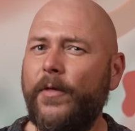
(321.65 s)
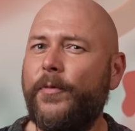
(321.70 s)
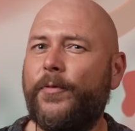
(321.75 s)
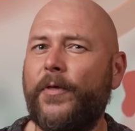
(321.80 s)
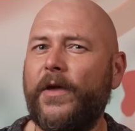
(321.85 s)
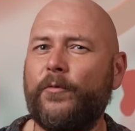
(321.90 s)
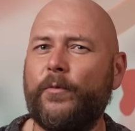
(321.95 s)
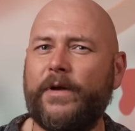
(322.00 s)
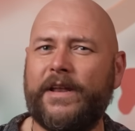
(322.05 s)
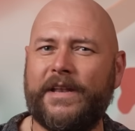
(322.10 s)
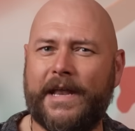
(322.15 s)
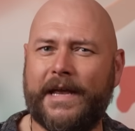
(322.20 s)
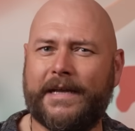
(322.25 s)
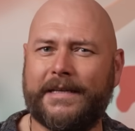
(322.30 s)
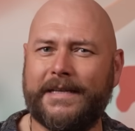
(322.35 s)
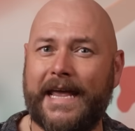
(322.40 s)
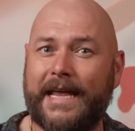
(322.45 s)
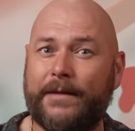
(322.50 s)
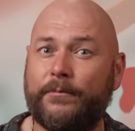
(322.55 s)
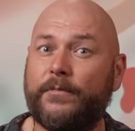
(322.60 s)
the thing we
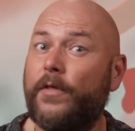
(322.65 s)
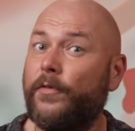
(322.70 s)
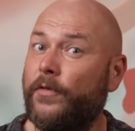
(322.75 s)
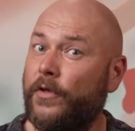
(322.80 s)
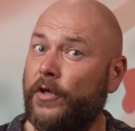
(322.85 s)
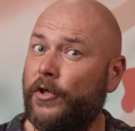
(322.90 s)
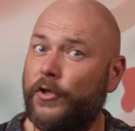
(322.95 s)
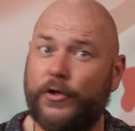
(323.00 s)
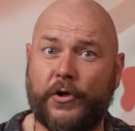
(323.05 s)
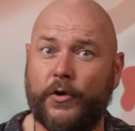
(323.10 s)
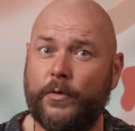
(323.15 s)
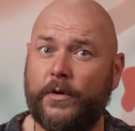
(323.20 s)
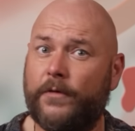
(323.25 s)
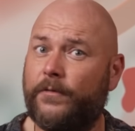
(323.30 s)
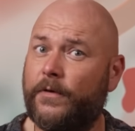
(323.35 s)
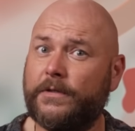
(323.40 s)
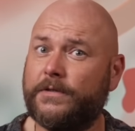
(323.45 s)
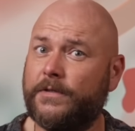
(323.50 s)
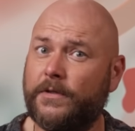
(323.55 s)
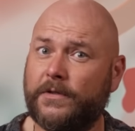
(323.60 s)
nicknamed the
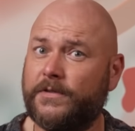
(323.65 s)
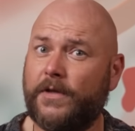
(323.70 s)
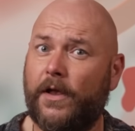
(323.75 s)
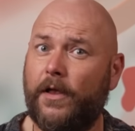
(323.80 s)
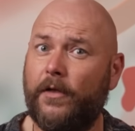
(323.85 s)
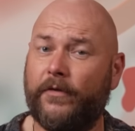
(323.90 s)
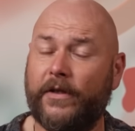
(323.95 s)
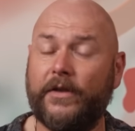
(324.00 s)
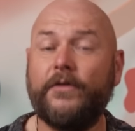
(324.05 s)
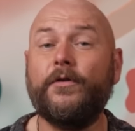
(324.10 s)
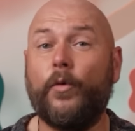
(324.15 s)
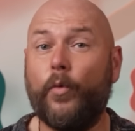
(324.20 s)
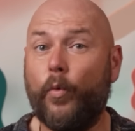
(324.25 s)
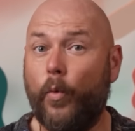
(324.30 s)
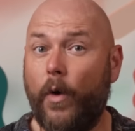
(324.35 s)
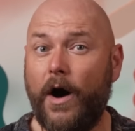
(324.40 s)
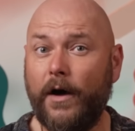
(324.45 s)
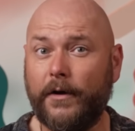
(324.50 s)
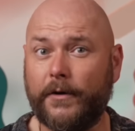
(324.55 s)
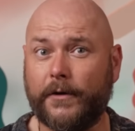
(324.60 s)
universal solvent,
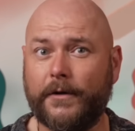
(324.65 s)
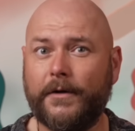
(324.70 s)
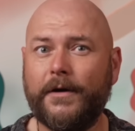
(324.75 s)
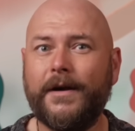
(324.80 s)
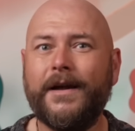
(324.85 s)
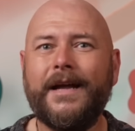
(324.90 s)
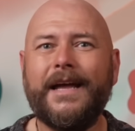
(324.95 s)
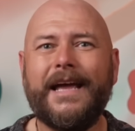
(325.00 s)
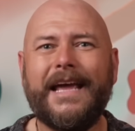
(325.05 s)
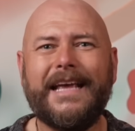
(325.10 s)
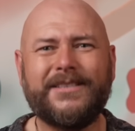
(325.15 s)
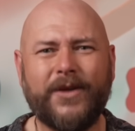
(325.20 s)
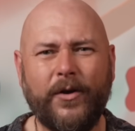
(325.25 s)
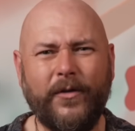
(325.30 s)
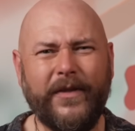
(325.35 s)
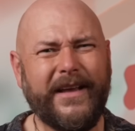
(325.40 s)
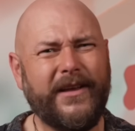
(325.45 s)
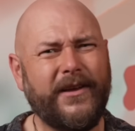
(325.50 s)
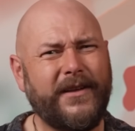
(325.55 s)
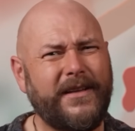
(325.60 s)
water, is
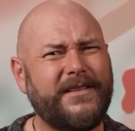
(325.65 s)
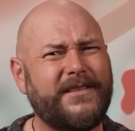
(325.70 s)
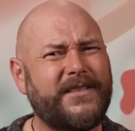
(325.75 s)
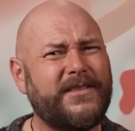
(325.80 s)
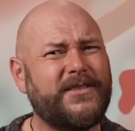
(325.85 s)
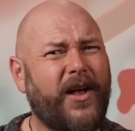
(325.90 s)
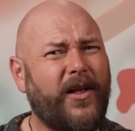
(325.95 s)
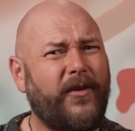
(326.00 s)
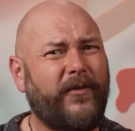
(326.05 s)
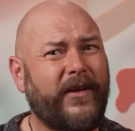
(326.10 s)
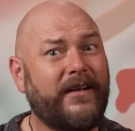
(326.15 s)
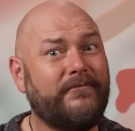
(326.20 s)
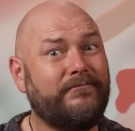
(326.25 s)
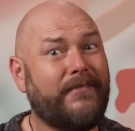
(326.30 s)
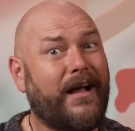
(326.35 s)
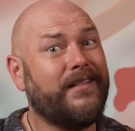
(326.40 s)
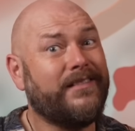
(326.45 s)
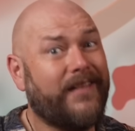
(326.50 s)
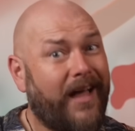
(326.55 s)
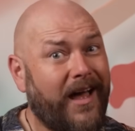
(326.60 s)
only good at dissolving
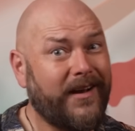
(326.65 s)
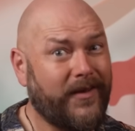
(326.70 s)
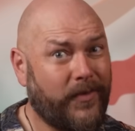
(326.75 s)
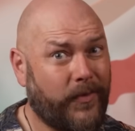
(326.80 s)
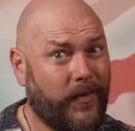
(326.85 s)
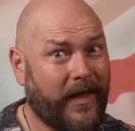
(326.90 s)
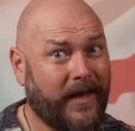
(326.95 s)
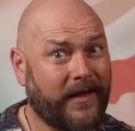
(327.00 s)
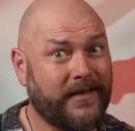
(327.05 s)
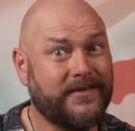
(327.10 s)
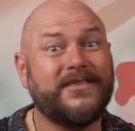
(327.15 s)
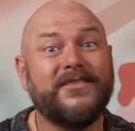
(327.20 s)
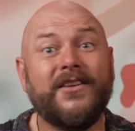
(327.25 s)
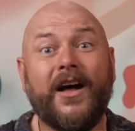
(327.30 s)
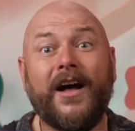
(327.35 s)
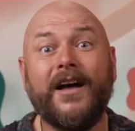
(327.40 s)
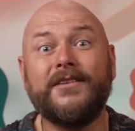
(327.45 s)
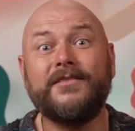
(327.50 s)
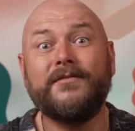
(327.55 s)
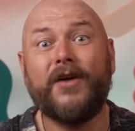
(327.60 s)
a lot of things,
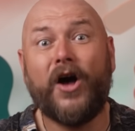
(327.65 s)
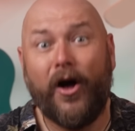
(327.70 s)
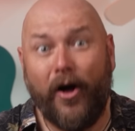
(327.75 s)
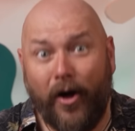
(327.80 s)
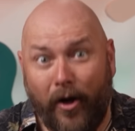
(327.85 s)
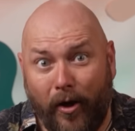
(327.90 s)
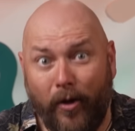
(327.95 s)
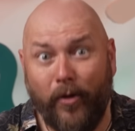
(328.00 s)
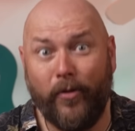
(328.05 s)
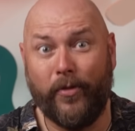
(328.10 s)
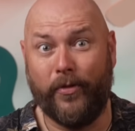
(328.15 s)
not all